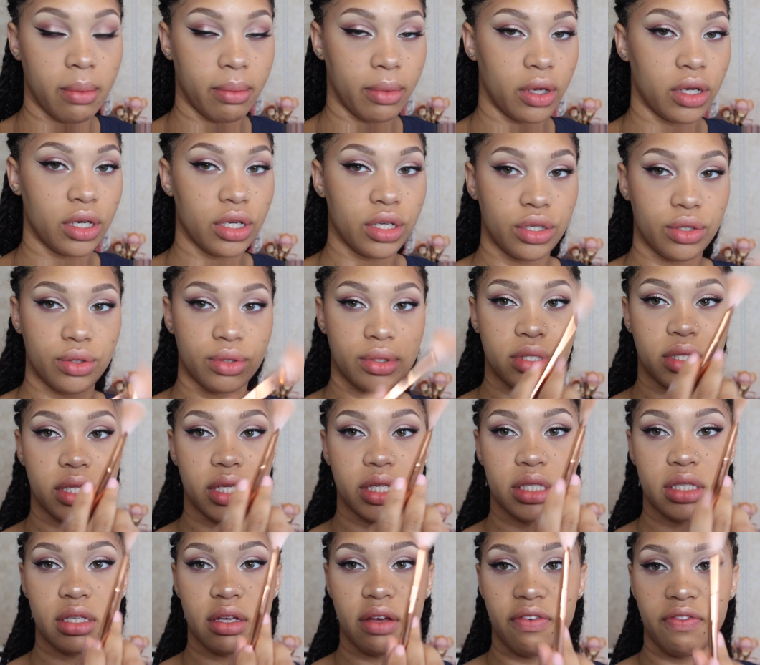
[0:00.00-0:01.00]
I'm going to use
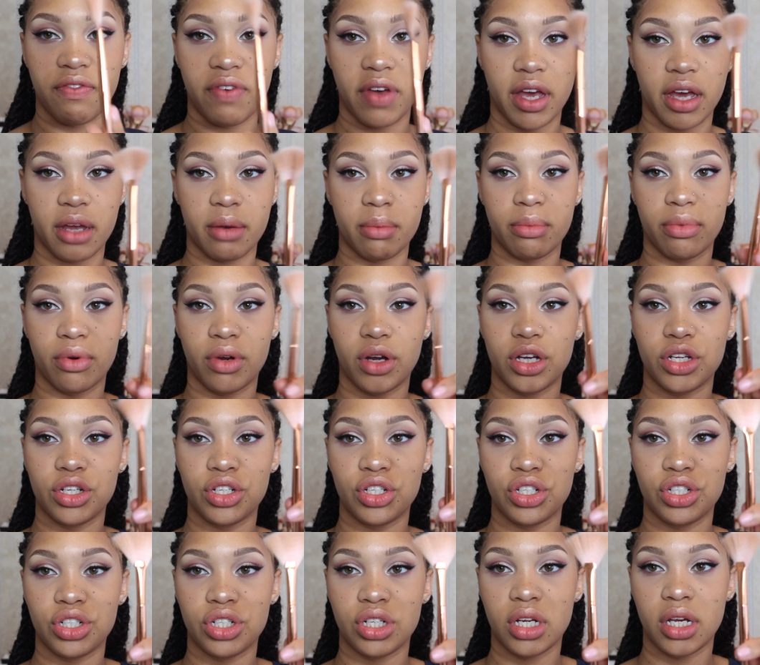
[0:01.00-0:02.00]
this fan
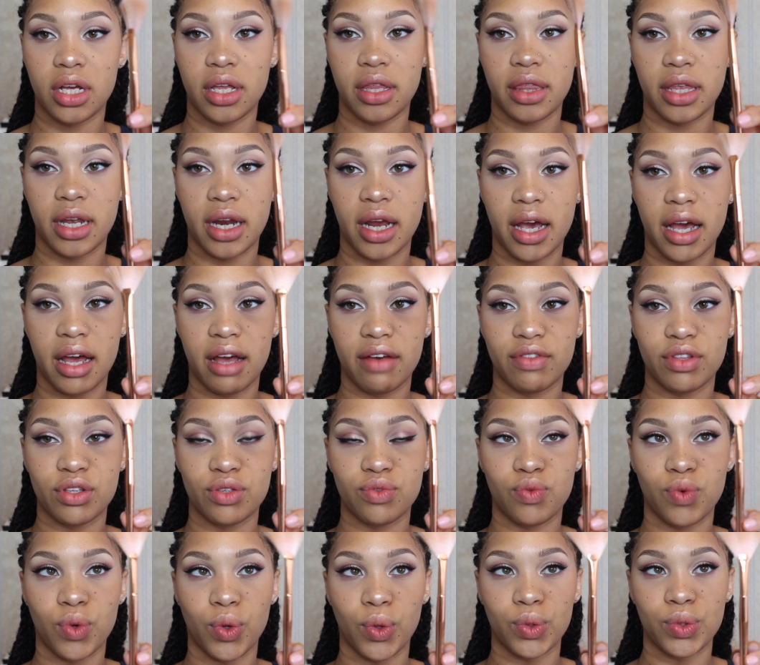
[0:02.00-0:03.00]
brush that I have,
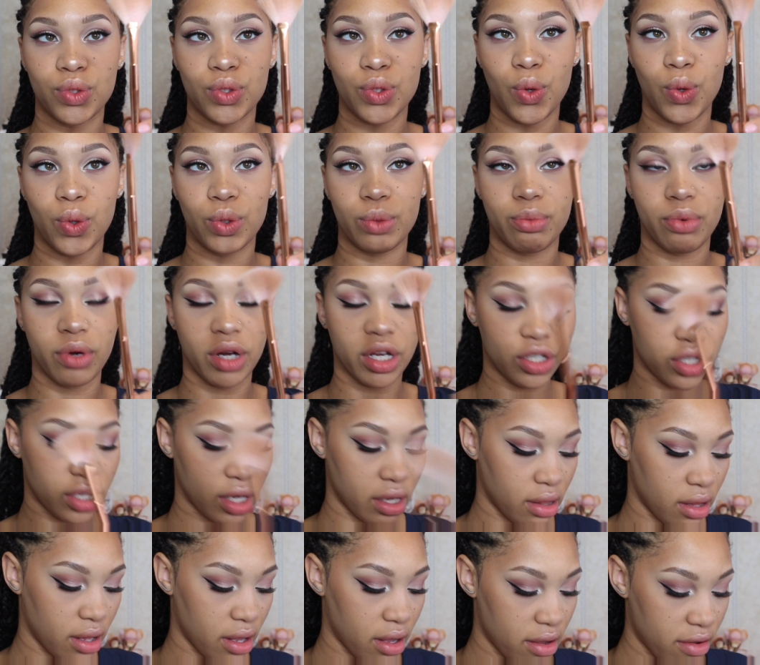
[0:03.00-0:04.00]
this rose gold brush
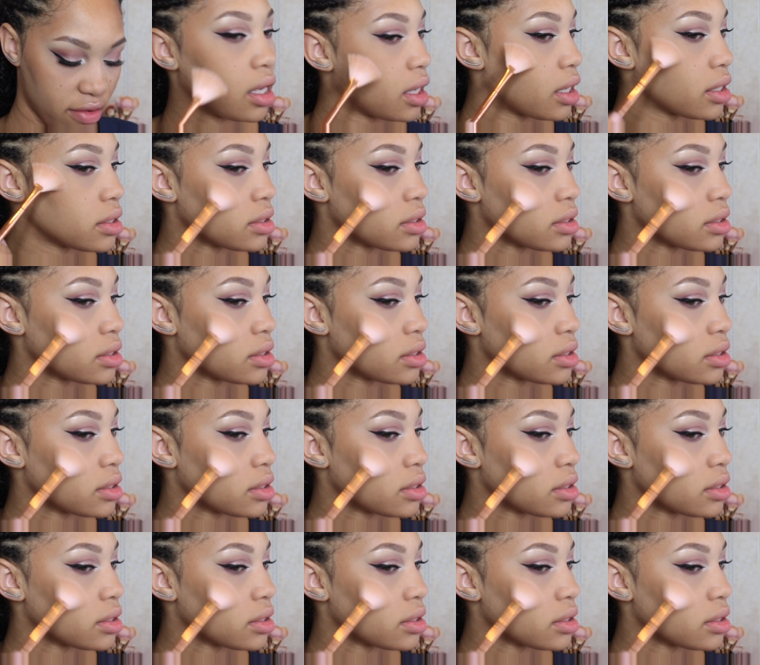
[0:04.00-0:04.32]
I love.